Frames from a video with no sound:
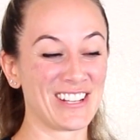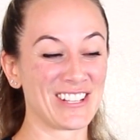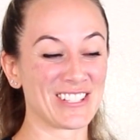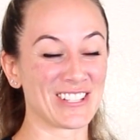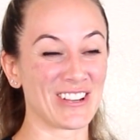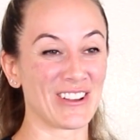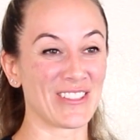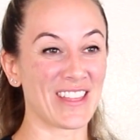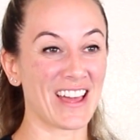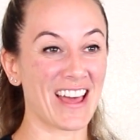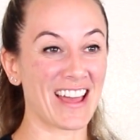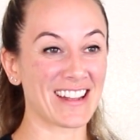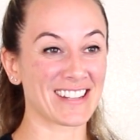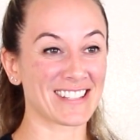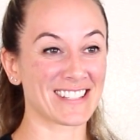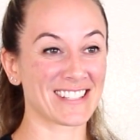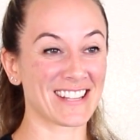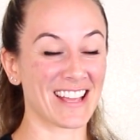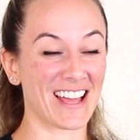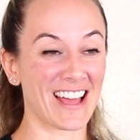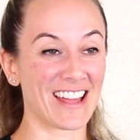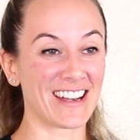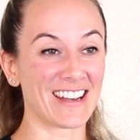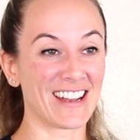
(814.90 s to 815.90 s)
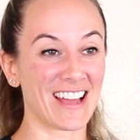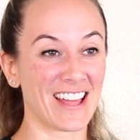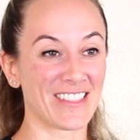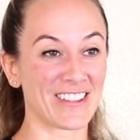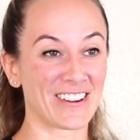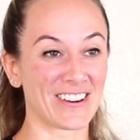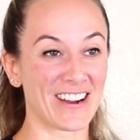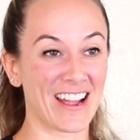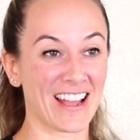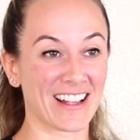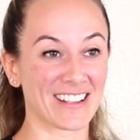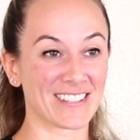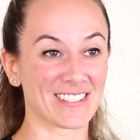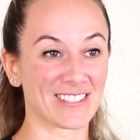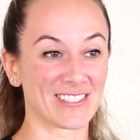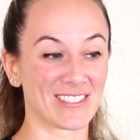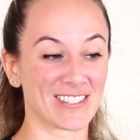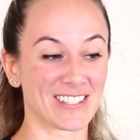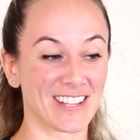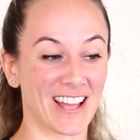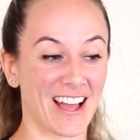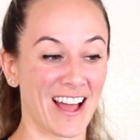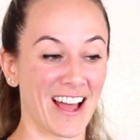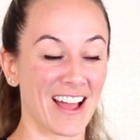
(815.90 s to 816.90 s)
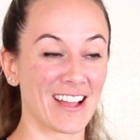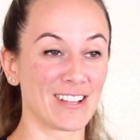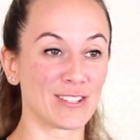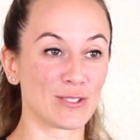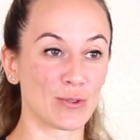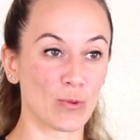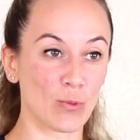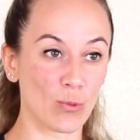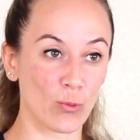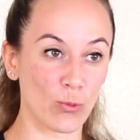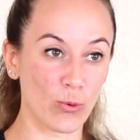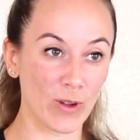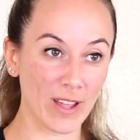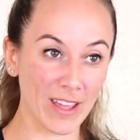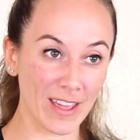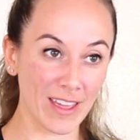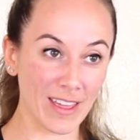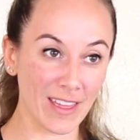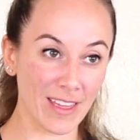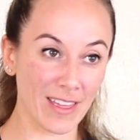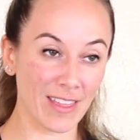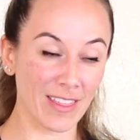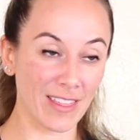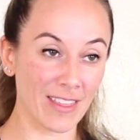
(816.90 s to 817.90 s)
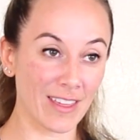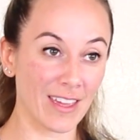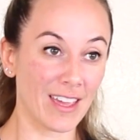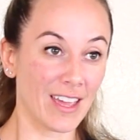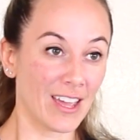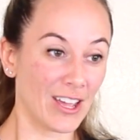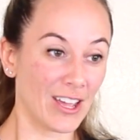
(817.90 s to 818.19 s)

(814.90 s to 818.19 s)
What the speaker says: So that's another exercise with